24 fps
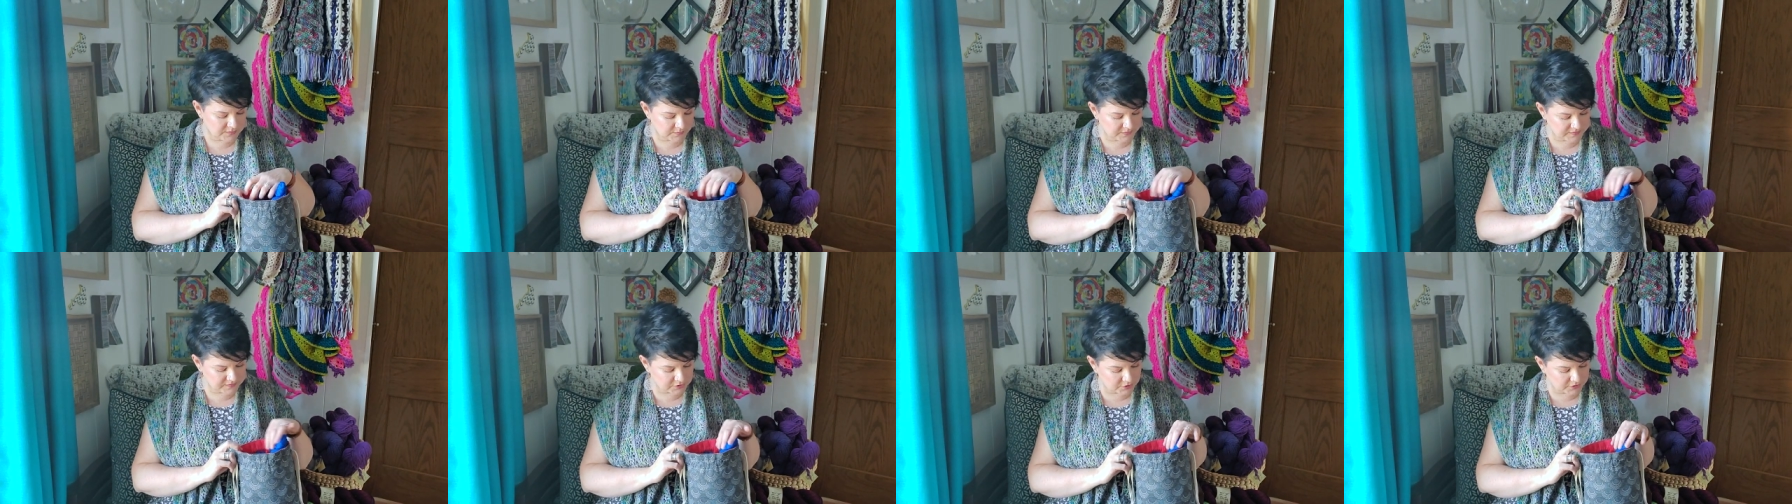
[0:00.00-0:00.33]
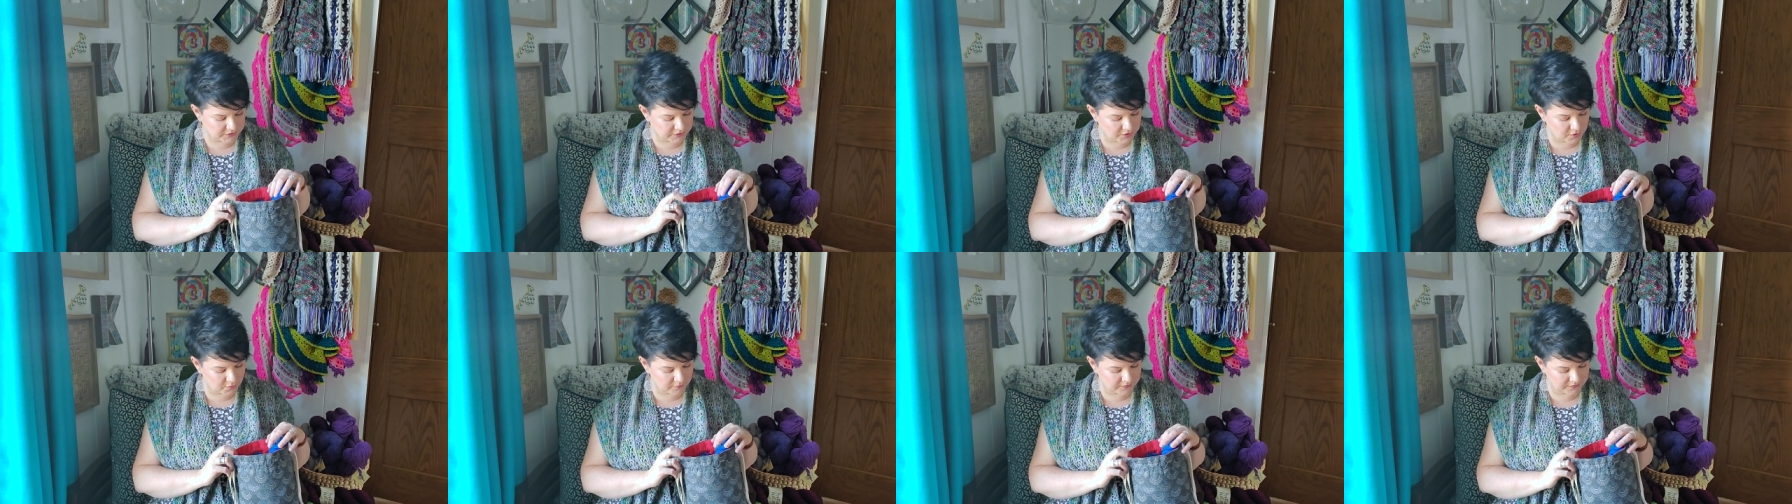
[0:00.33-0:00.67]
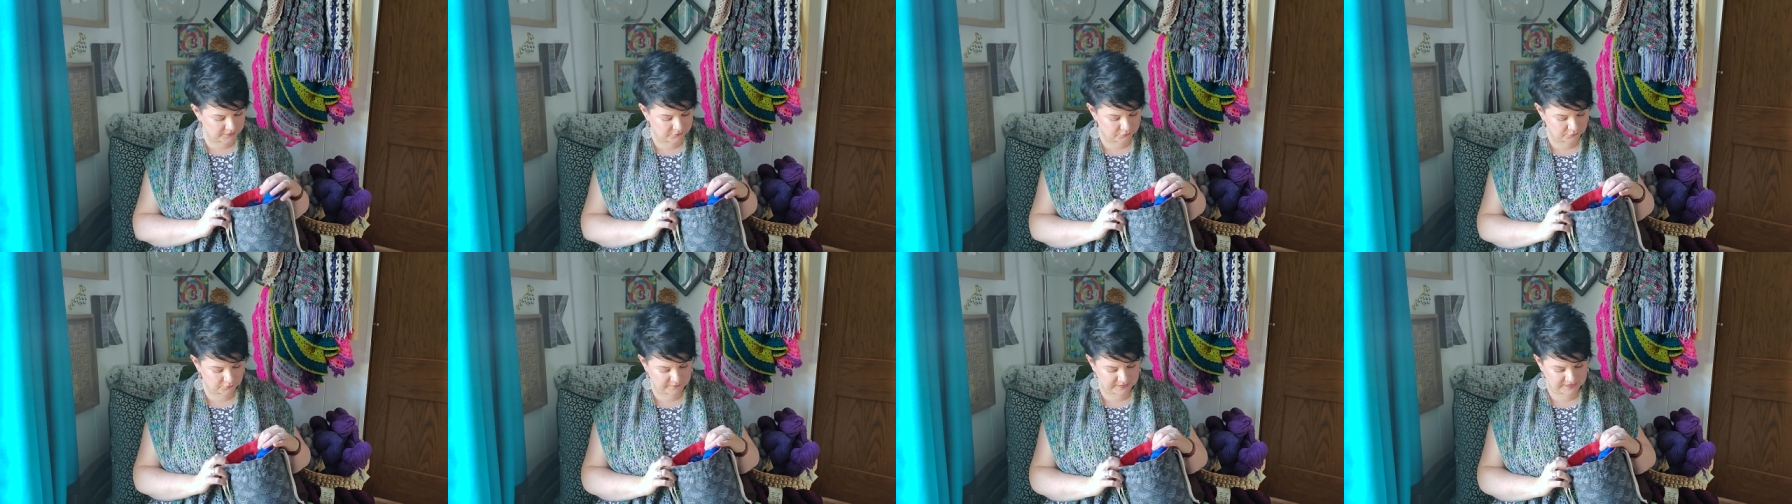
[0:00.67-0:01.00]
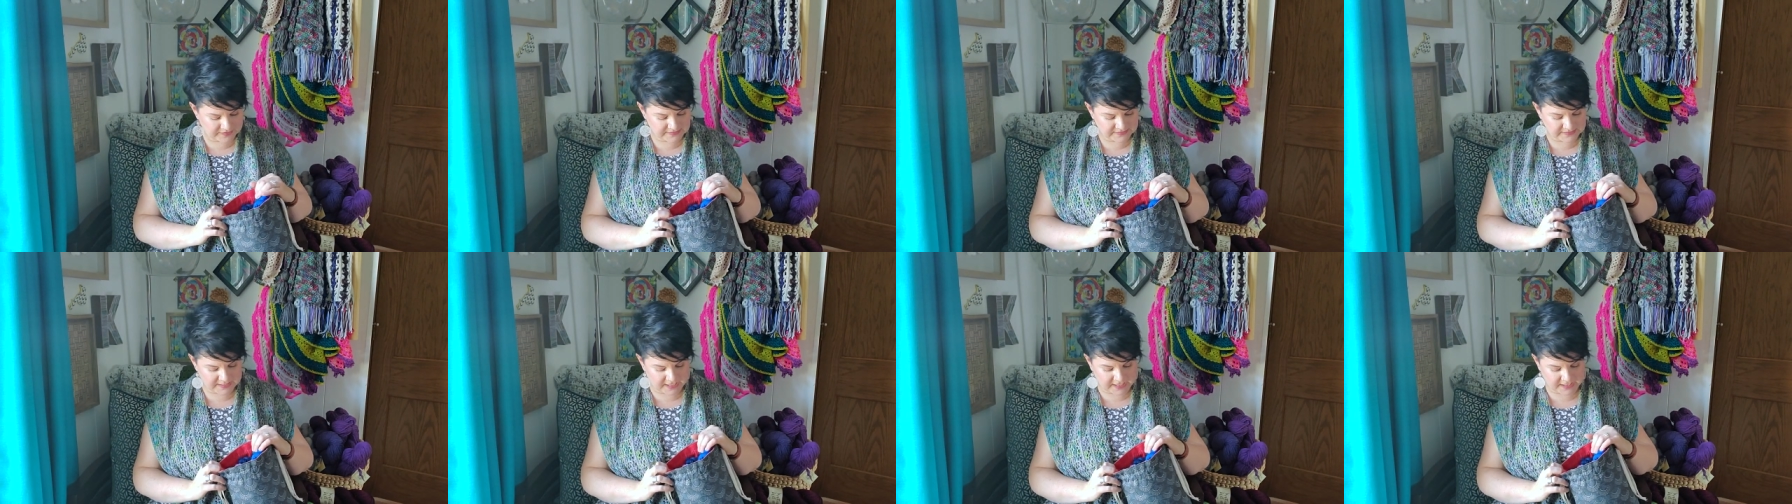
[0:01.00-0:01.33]
I started going through my
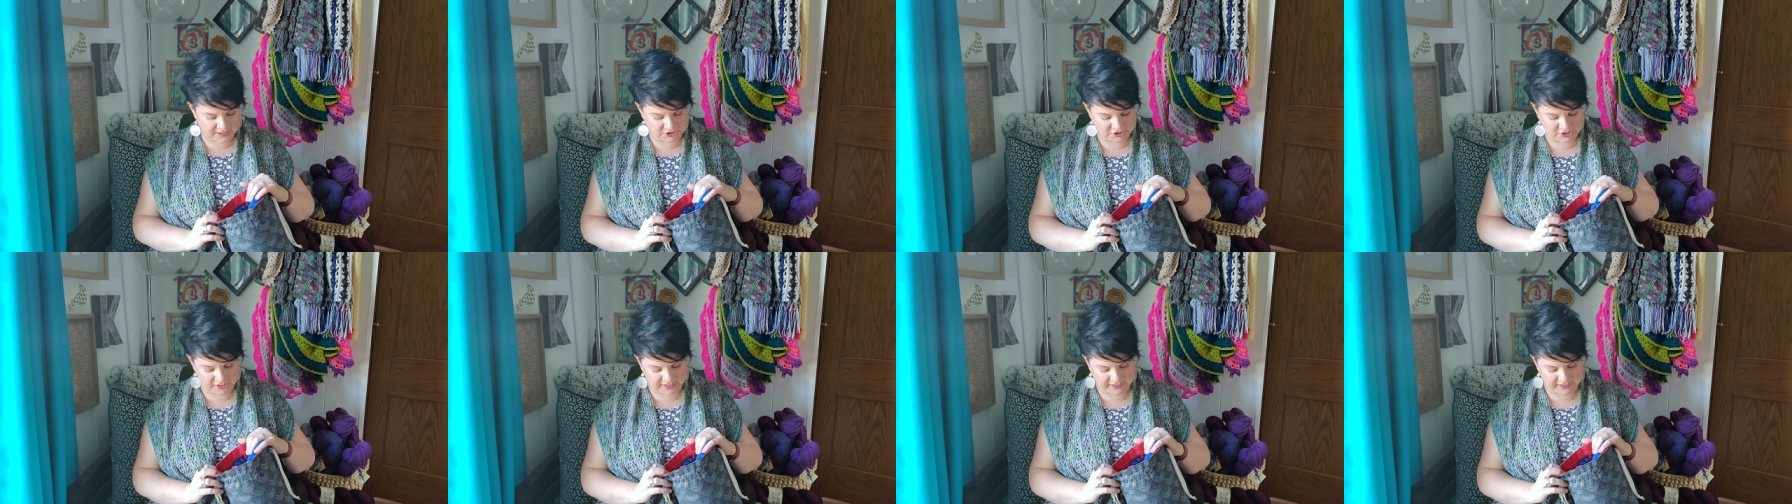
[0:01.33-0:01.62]
stash